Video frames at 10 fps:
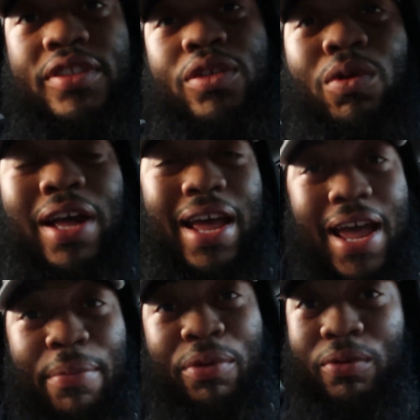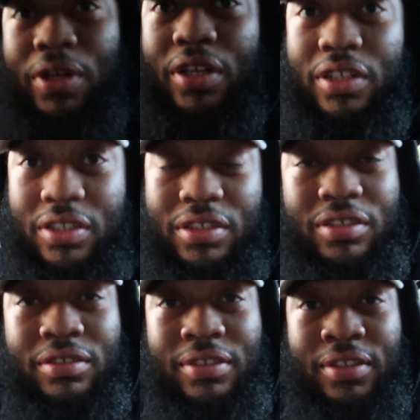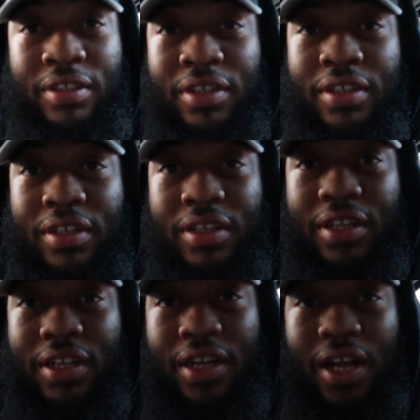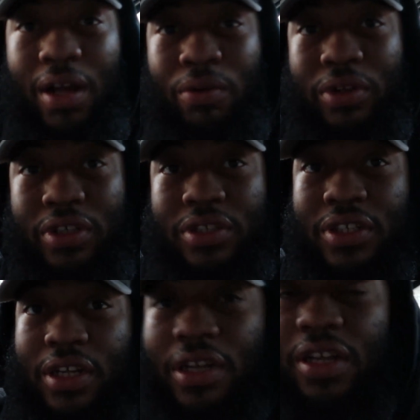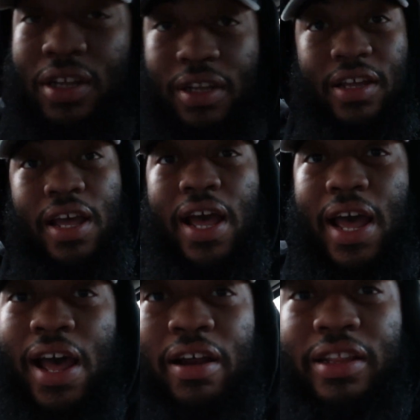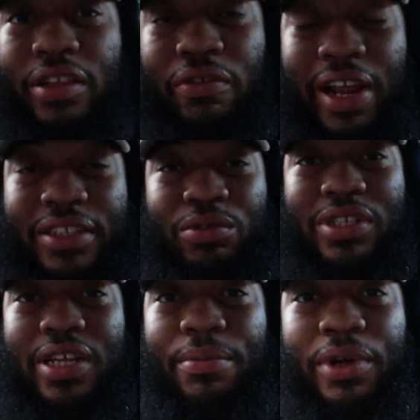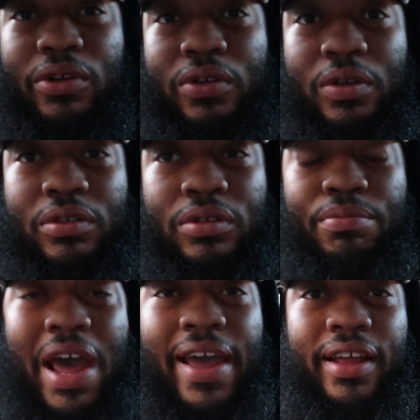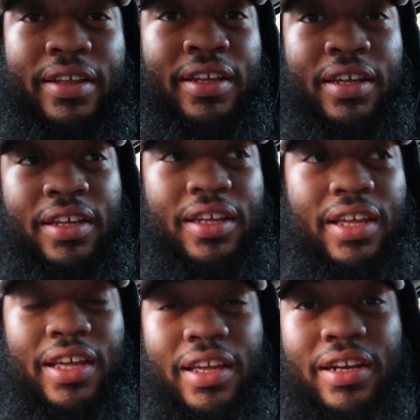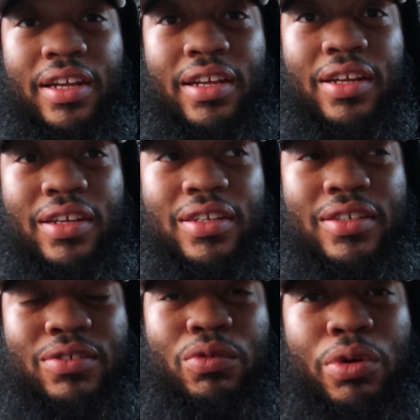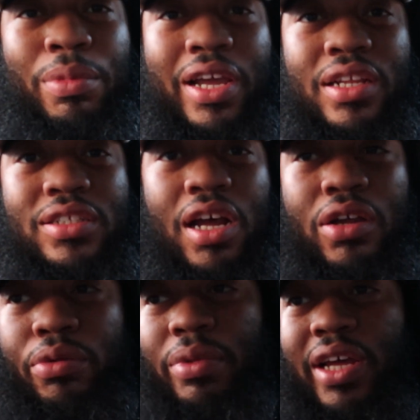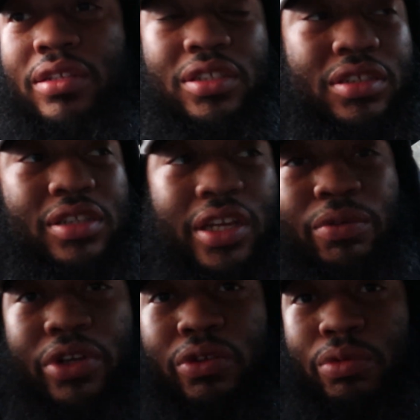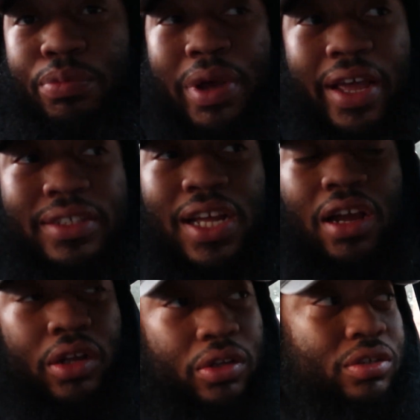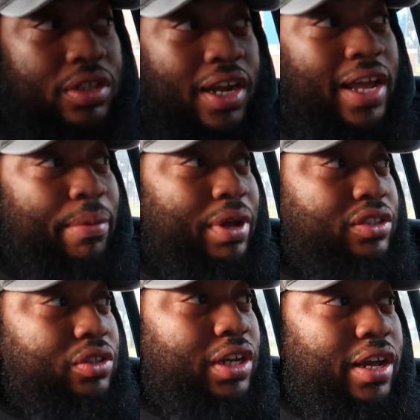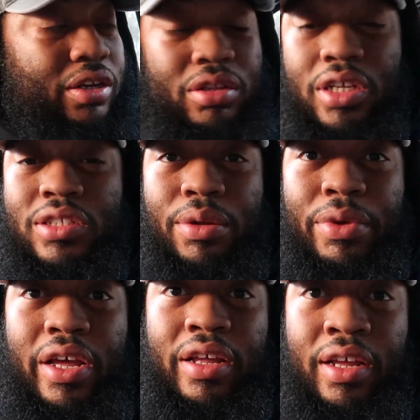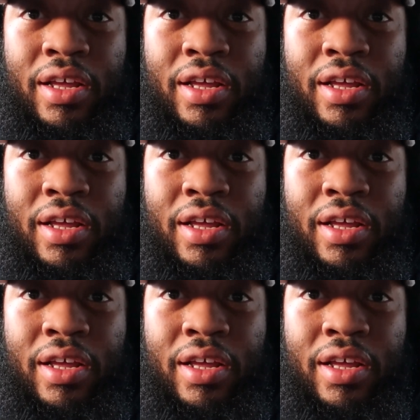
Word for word: So what had happened was I was uh, out at the ranch with Demo, Matt, and uh, we were making a taco bet. this thing we do, we bet tacos. Like, hey, I bet you can't do this. I bet